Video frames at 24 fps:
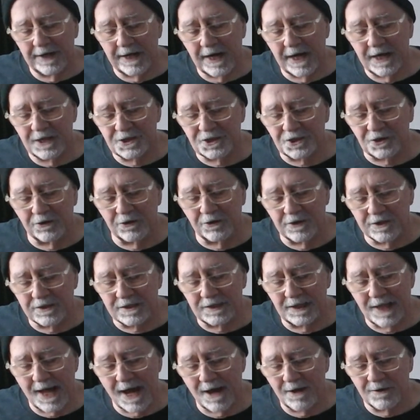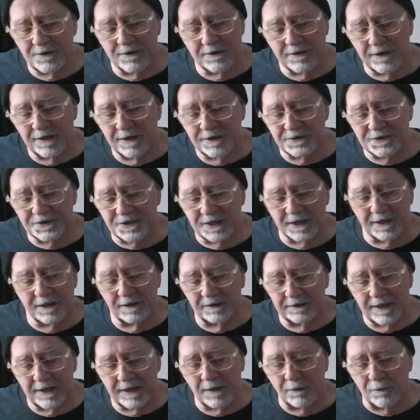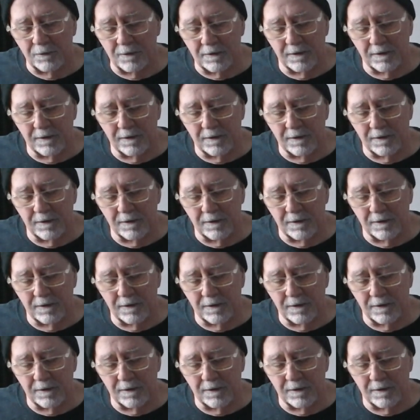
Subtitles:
nature is louder than a single note.